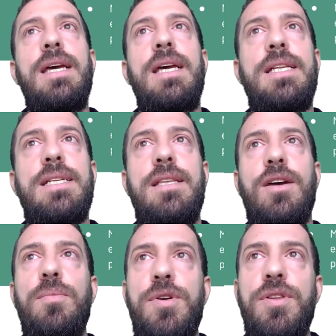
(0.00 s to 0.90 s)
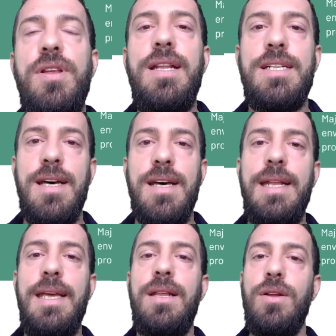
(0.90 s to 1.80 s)
it's the computer
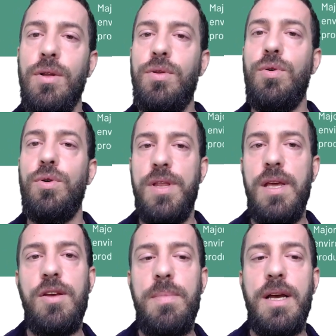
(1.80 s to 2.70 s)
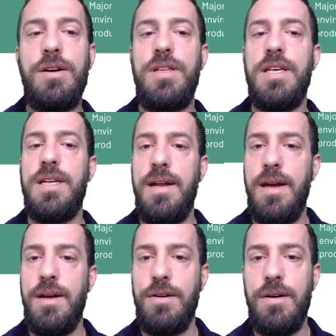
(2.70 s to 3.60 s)
deciding not to continue because there's an
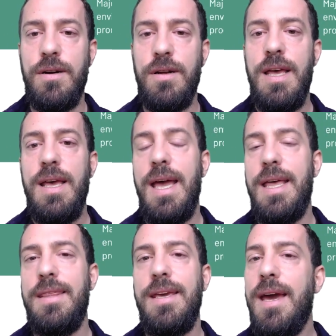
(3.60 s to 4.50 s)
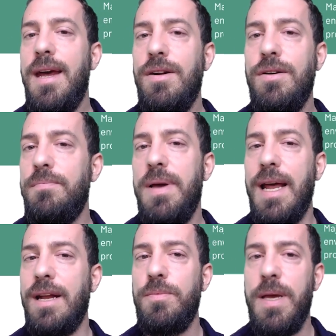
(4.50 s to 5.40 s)
error, and the error
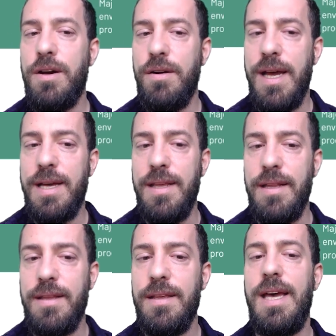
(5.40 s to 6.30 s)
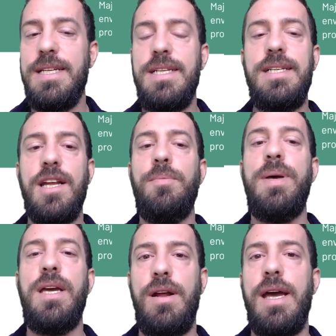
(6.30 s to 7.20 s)
cannot be corrected. And since it cannot
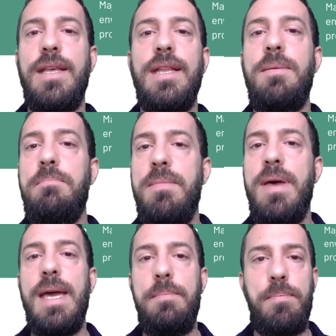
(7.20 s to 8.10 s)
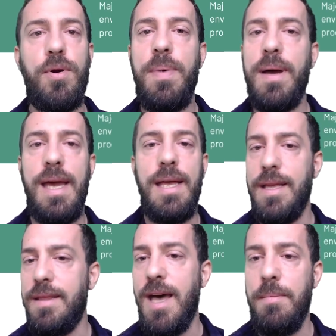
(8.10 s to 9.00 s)
be corrected, it may propagate
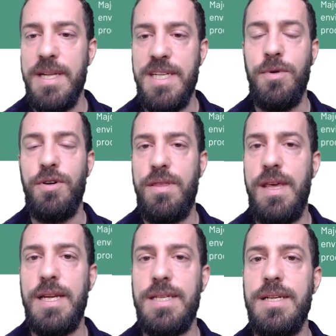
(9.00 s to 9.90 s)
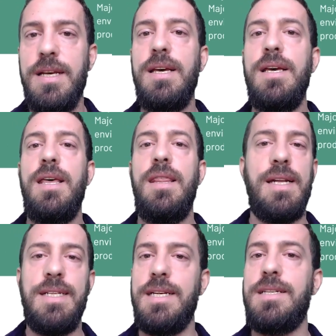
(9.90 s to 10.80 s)
and damage more things
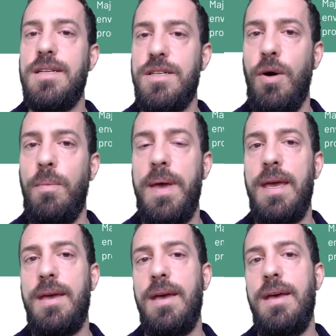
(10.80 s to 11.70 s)
than just stopping